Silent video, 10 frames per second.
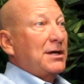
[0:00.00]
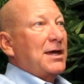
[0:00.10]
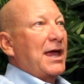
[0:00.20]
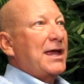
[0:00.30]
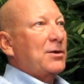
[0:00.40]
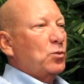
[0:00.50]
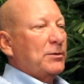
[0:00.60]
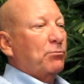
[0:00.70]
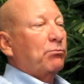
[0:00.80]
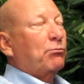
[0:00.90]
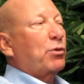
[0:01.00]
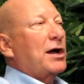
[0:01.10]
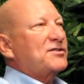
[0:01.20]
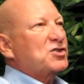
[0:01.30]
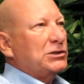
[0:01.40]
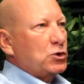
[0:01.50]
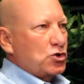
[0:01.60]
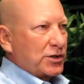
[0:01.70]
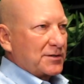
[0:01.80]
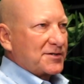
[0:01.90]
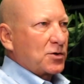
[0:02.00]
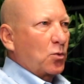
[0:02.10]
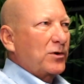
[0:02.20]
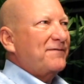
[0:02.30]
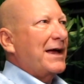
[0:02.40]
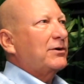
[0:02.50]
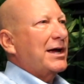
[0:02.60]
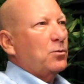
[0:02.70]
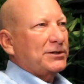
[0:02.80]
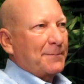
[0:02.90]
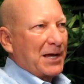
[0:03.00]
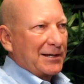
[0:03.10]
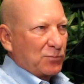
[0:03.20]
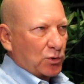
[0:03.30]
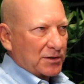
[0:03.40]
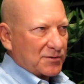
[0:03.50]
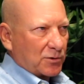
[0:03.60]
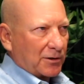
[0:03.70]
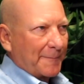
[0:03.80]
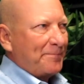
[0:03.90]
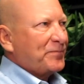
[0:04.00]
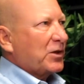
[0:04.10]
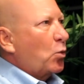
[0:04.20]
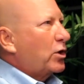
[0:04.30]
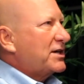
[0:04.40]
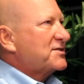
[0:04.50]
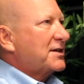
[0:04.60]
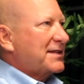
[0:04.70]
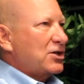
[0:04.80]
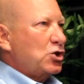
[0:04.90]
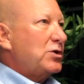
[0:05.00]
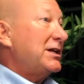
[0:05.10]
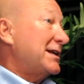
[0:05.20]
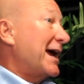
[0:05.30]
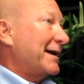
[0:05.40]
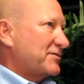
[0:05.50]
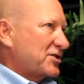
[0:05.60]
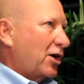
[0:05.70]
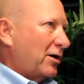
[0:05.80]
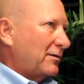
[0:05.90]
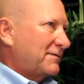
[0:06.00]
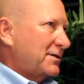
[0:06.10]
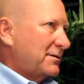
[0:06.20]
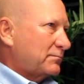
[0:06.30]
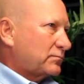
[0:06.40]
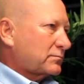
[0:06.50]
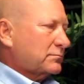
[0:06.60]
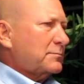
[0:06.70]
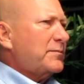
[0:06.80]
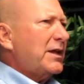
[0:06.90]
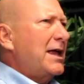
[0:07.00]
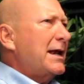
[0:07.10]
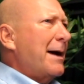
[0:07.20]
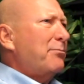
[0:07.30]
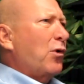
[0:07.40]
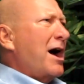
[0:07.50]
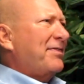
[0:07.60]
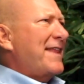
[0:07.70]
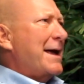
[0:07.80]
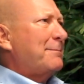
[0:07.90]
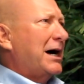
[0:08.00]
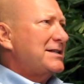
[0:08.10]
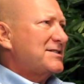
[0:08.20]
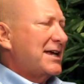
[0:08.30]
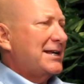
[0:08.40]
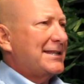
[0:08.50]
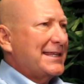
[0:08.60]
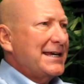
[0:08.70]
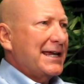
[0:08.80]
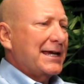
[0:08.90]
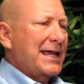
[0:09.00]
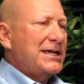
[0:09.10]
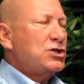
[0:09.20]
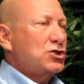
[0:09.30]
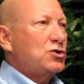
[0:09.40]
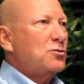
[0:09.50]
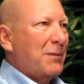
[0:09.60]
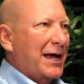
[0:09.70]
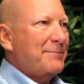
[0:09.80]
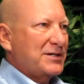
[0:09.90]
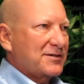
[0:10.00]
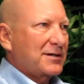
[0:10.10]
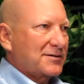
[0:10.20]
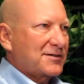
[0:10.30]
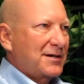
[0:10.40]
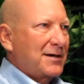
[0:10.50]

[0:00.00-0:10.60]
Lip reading: and we brought solutions. So we found out what the pain points were. What is it that you need to have solved? And I brought that mindset and thinking into my business.